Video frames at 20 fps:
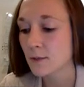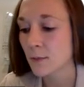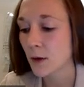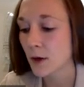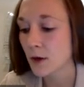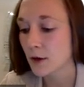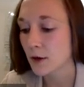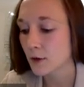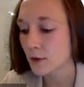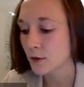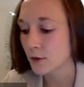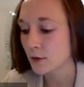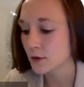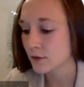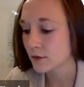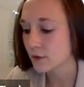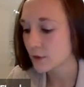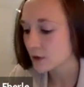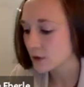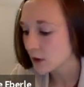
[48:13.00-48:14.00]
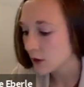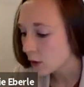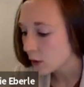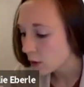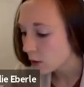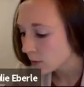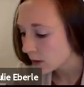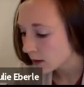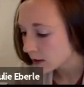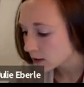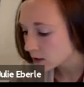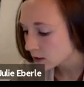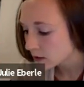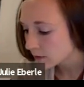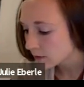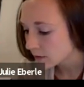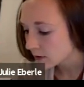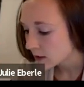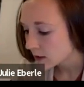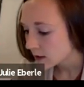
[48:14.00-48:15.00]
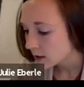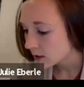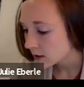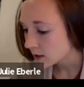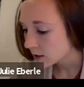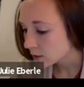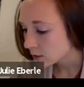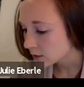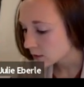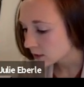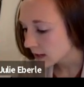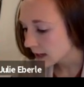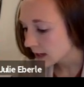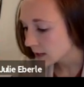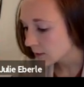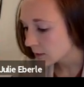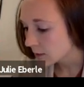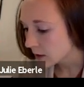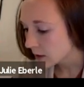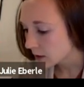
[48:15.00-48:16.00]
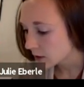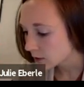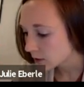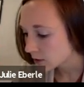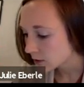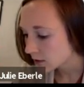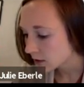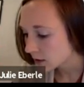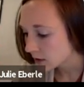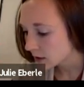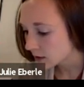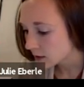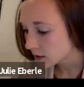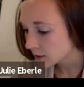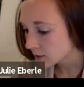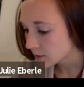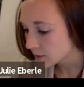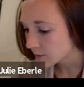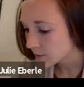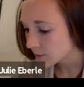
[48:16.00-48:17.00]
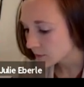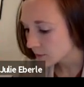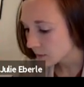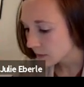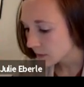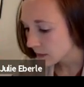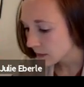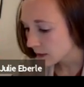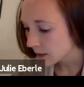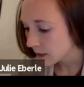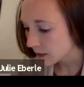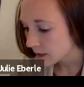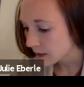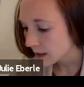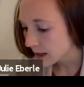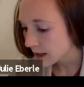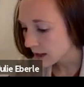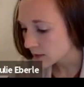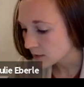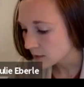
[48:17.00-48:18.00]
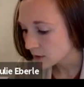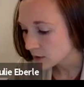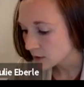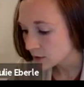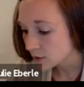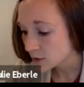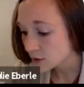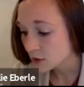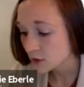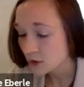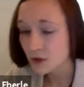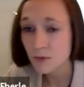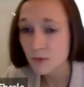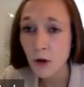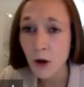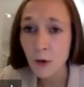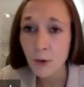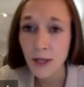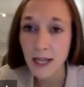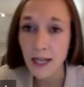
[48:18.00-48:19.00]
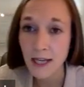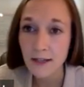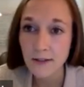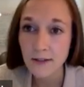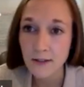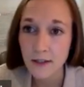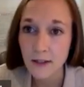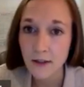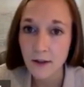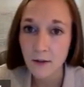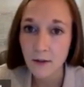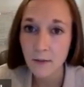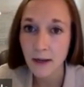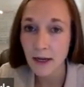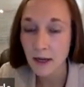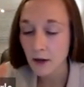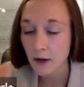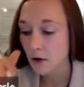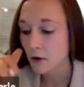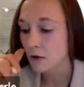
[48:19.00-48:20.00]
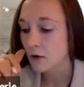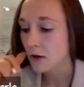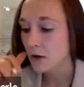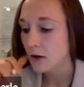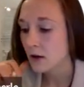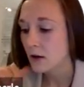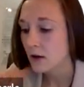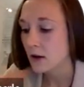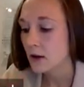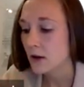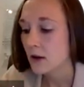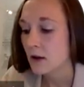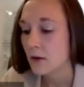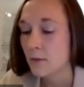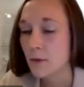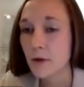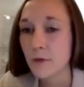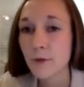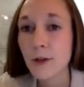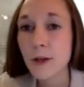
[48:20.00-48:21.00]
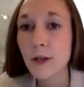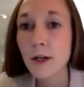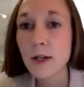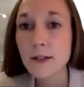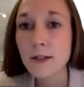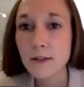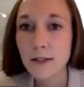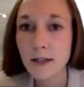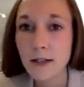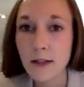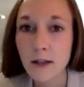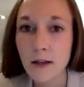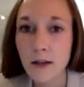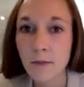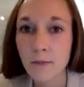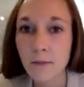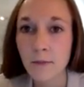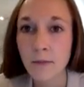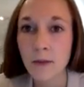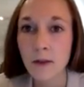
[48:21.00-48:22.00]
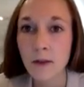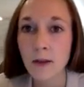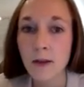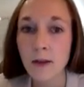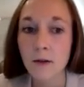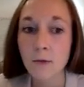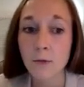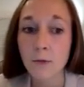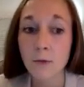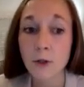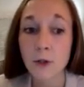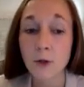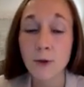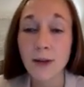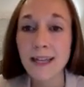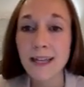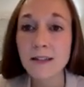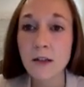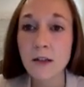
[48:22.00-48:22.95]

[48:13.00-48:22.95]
particles. If there's a whole bunch of little tiny particles in here, the gas particles, they're so small we can't see them, I know. But if we could see them, when you heat